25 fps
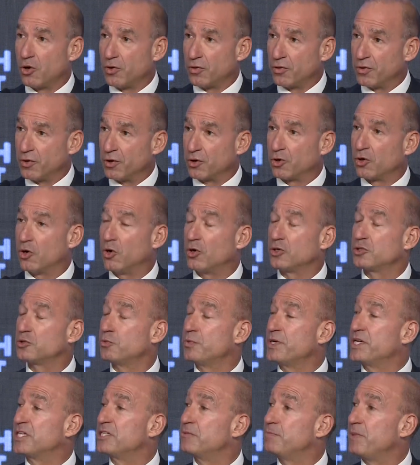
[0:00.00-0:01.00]
the costs
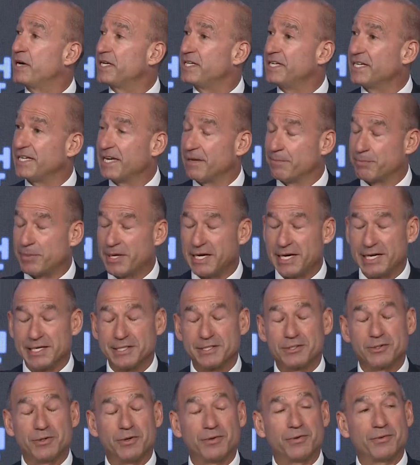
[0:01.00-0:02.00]
we expect to get
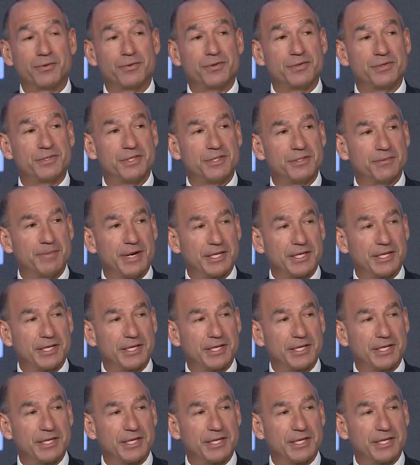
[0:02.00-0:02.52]
passed on through the system